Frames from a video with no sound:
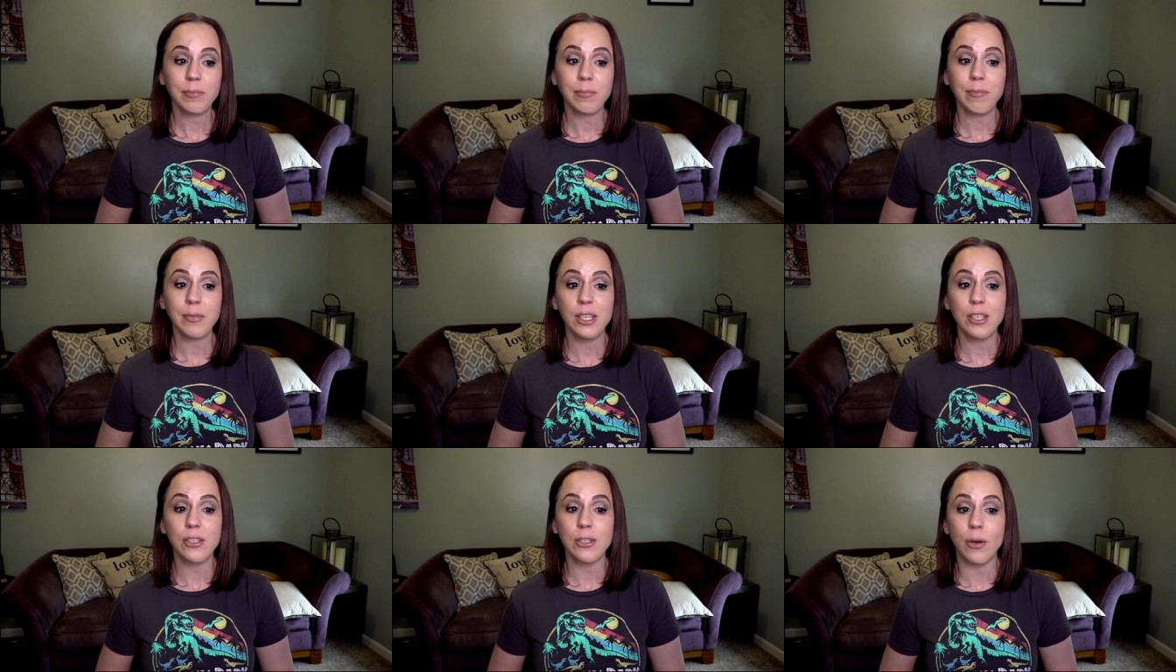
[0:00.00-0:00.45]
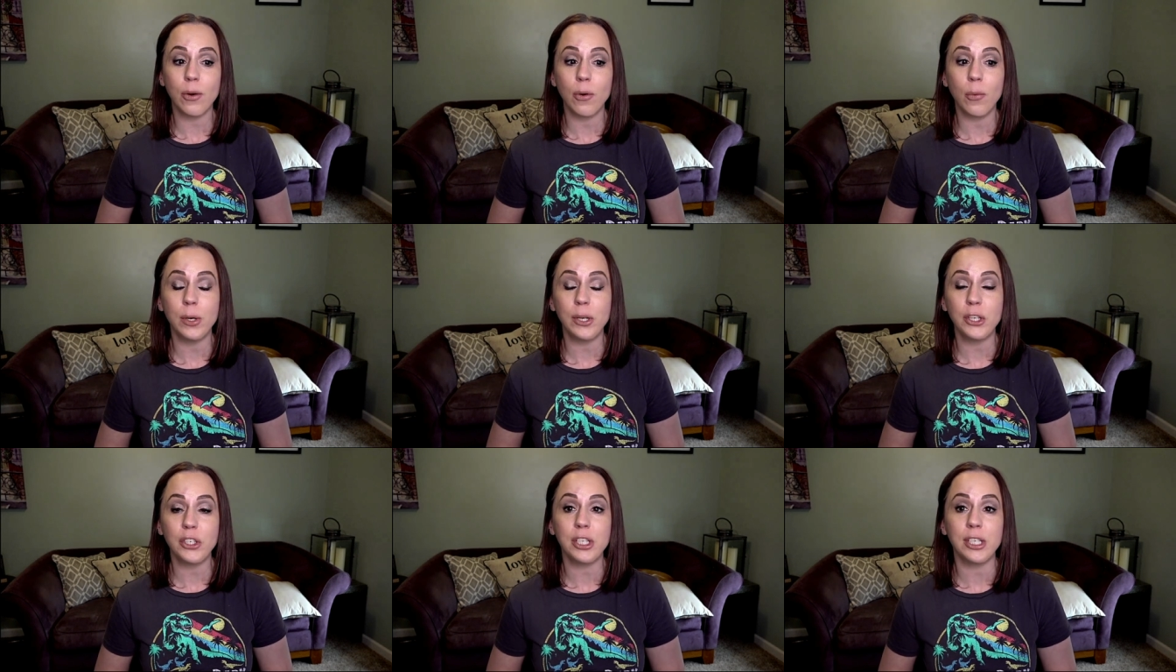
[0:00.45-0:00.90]
So
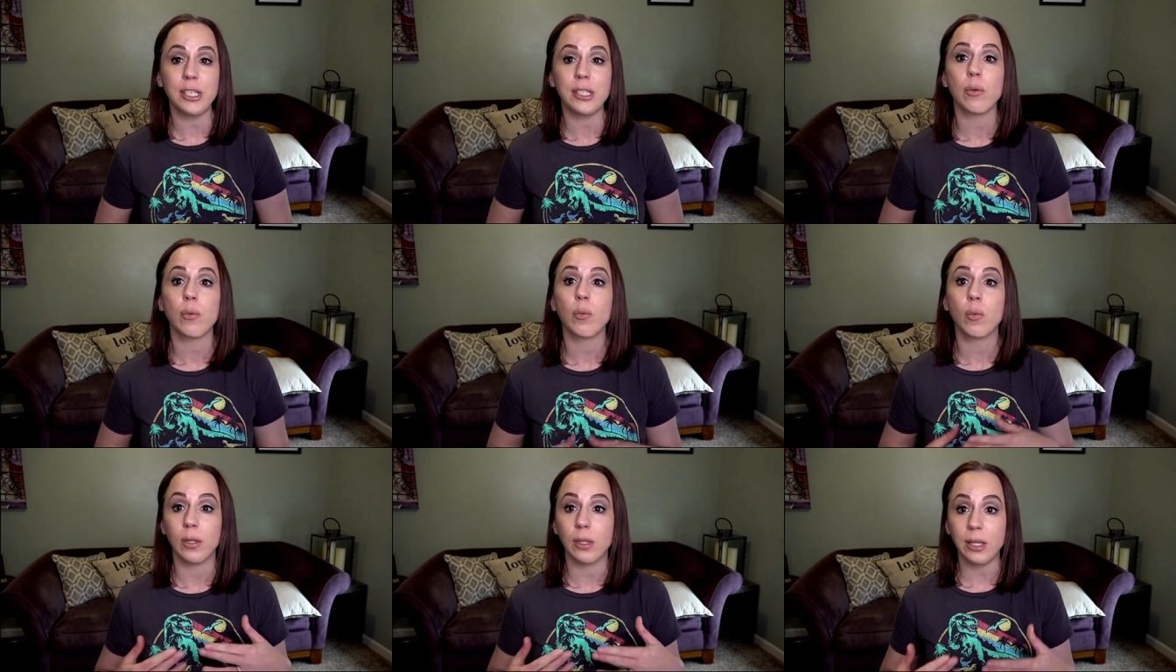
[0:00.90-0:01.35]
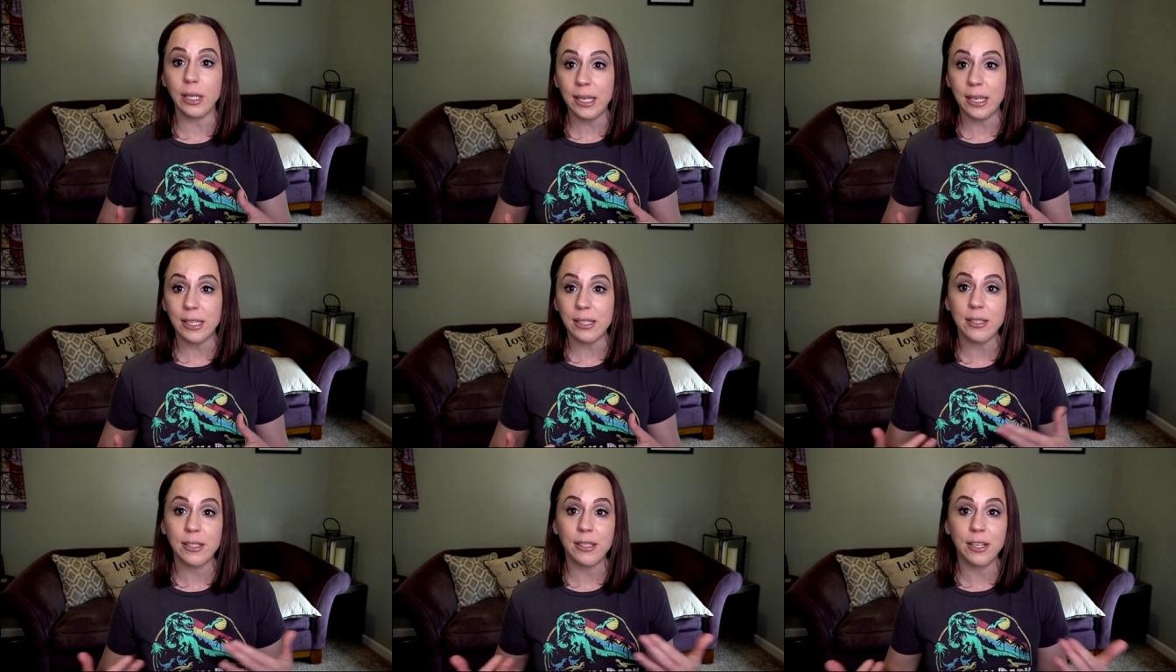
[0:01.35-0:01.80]
when she's
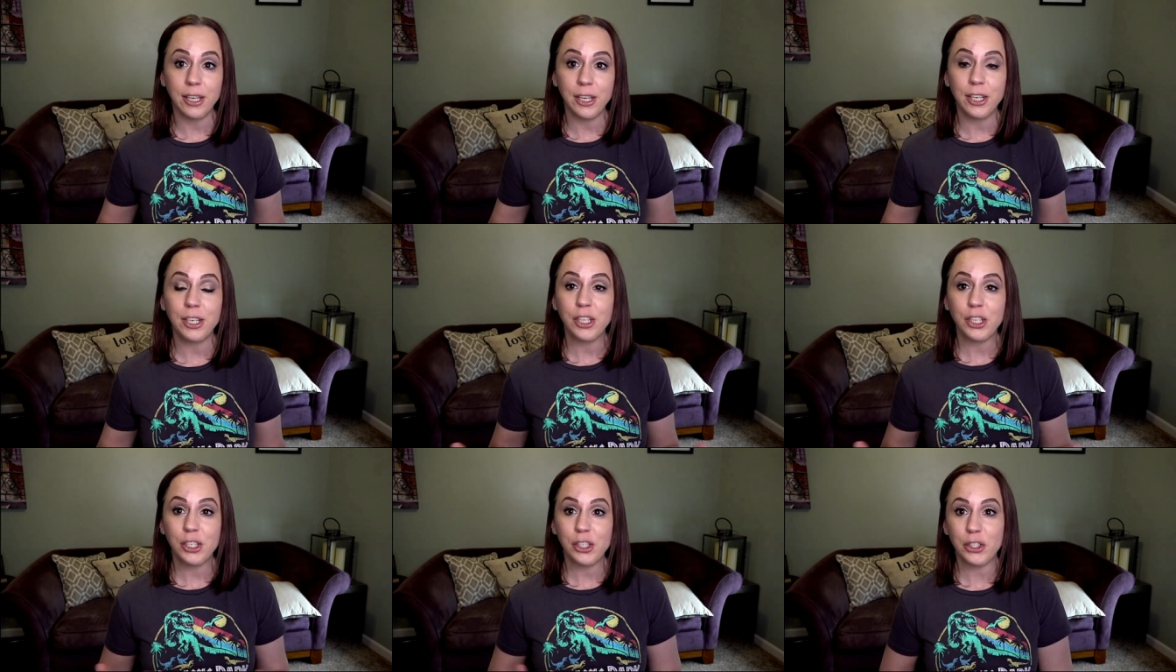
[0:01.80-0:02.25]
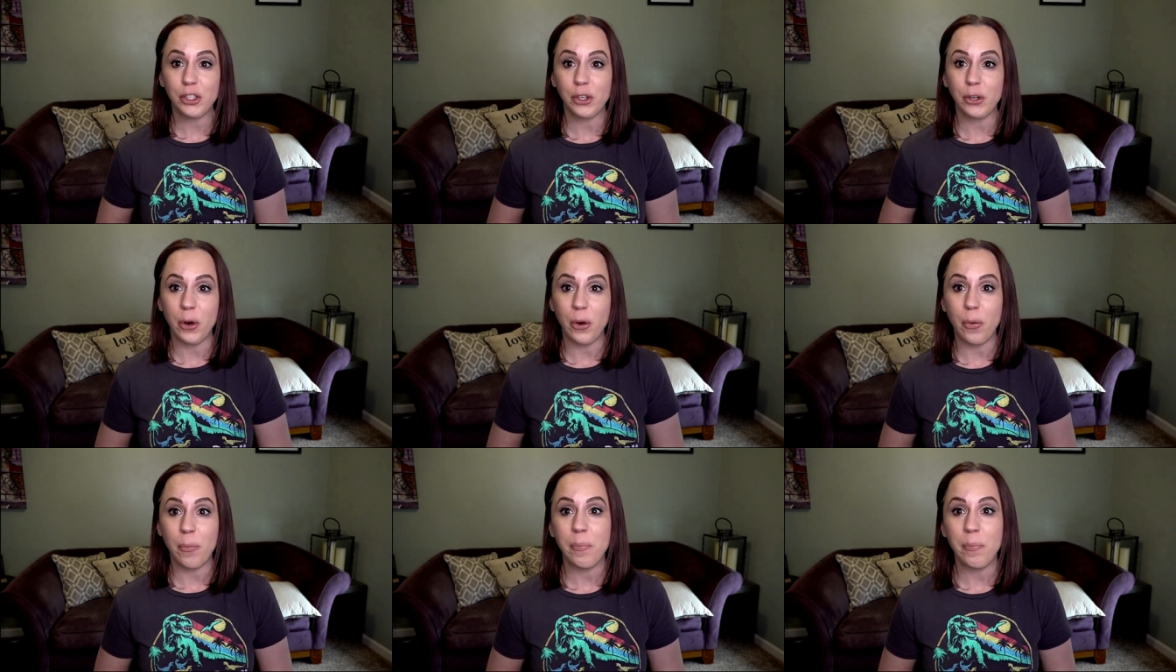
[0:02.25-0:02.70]
released, she'll
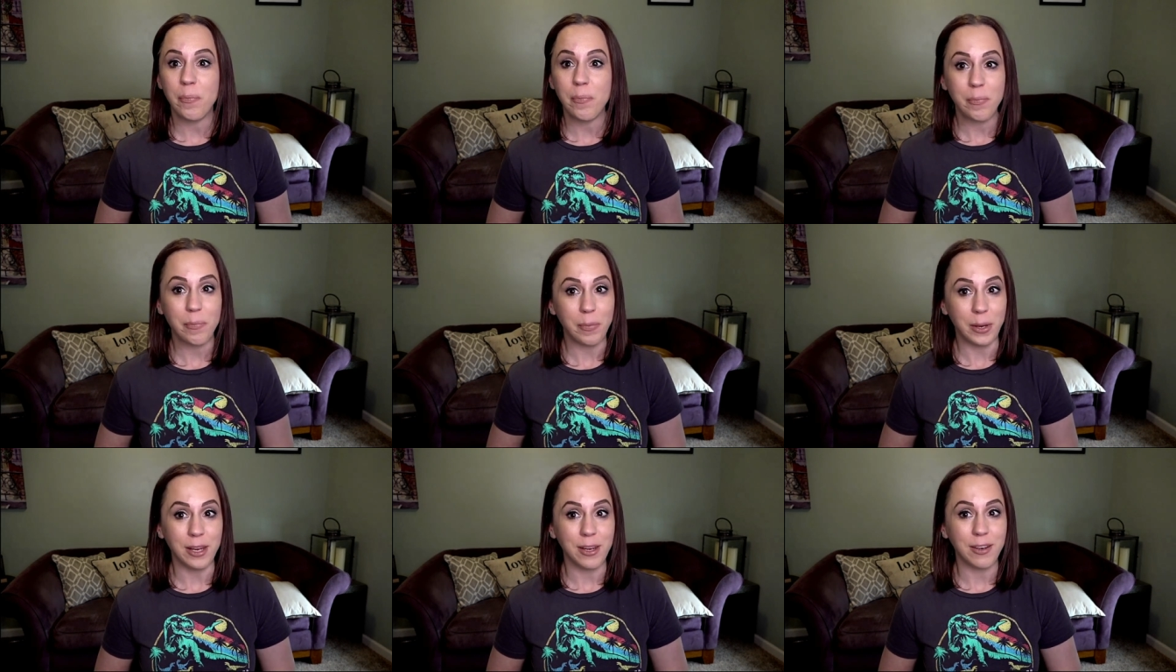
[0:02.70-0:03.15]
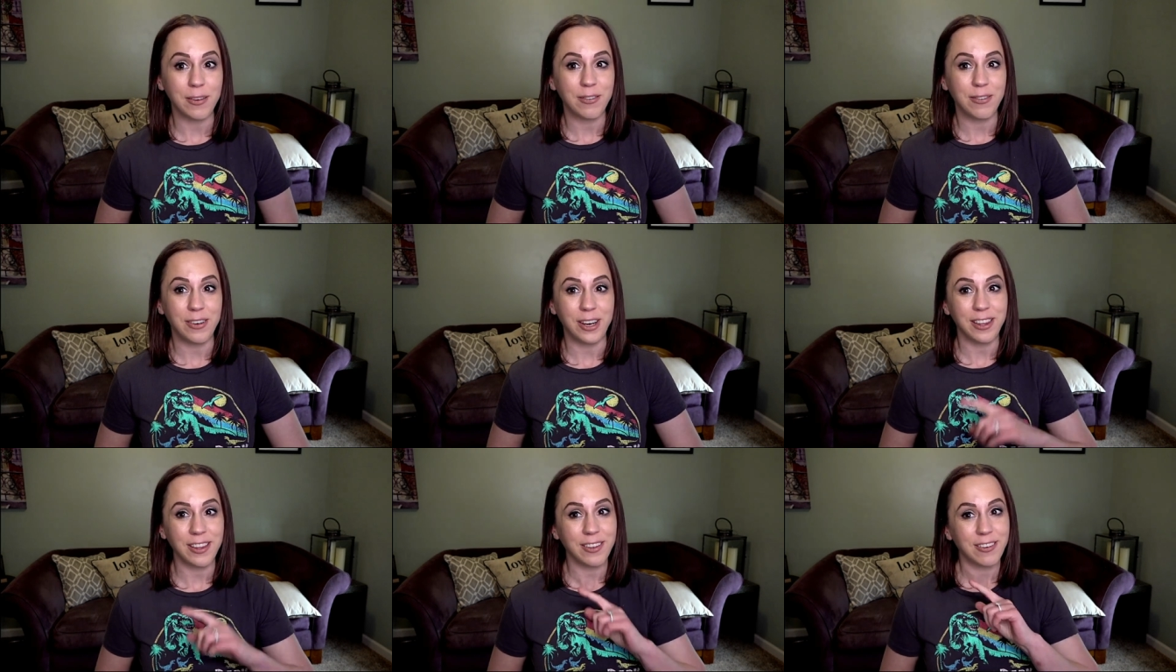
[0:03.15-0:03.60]
go be
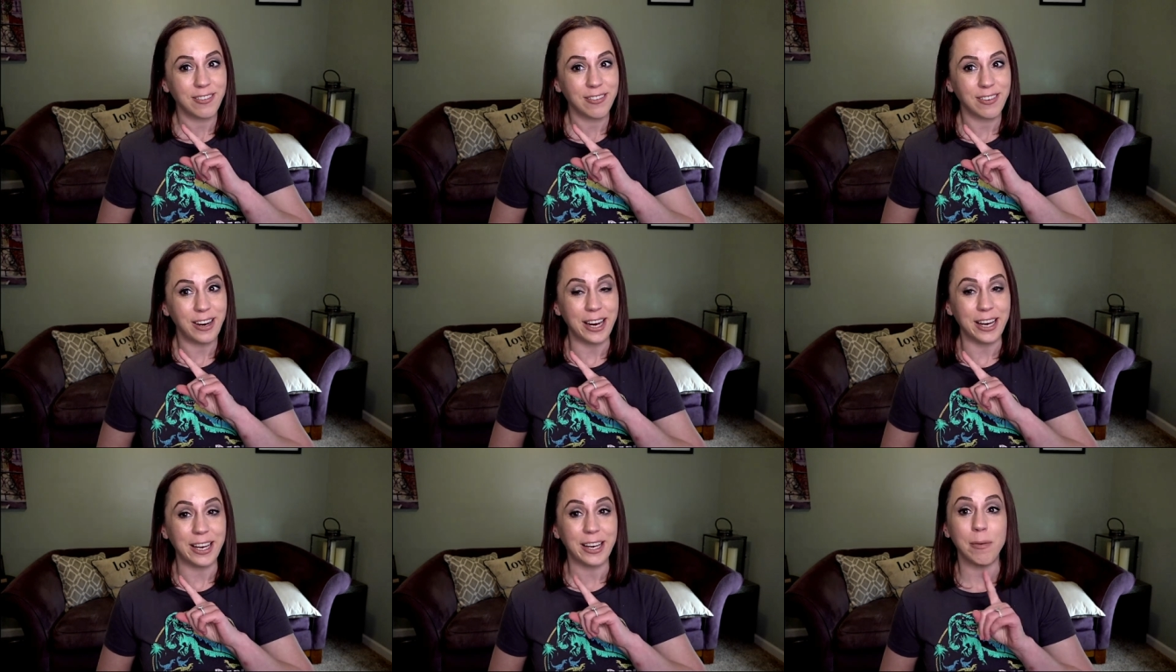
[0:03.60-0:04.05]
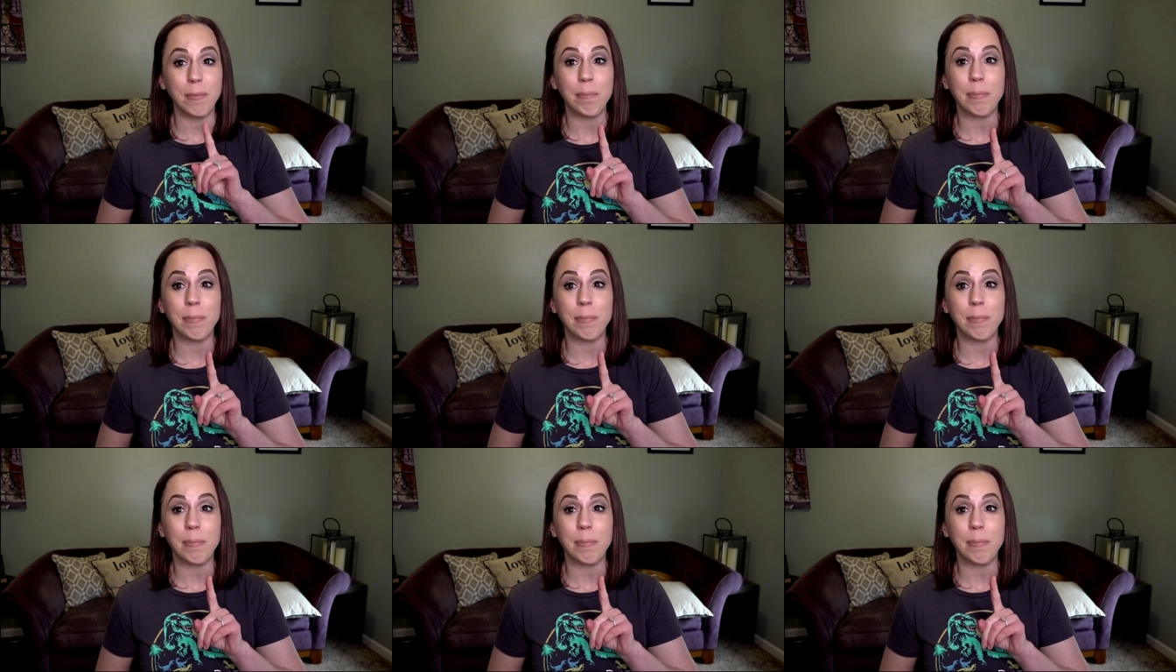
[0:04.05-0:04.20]
with Ryan.